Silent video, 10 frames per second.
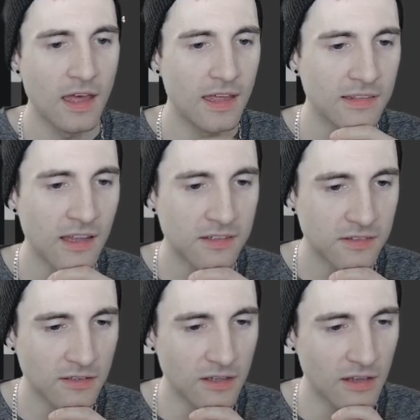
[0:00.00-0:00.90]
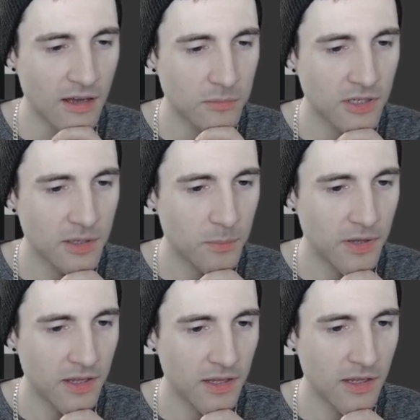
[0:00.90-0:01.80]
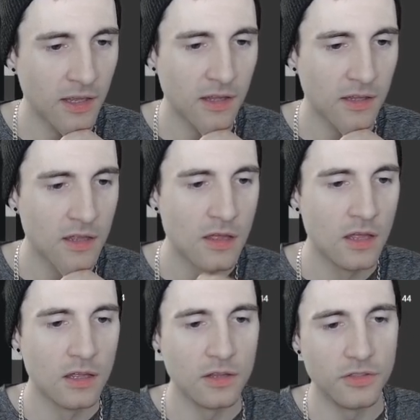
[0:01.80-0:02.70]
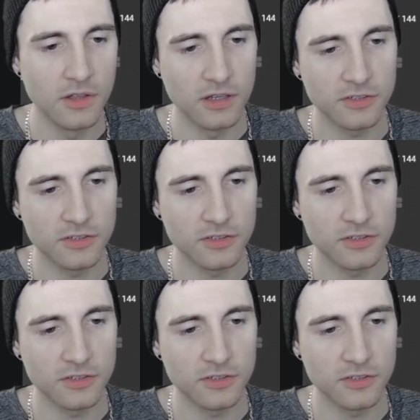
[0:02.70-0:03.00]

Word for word: And let's see, I'm gonna pick the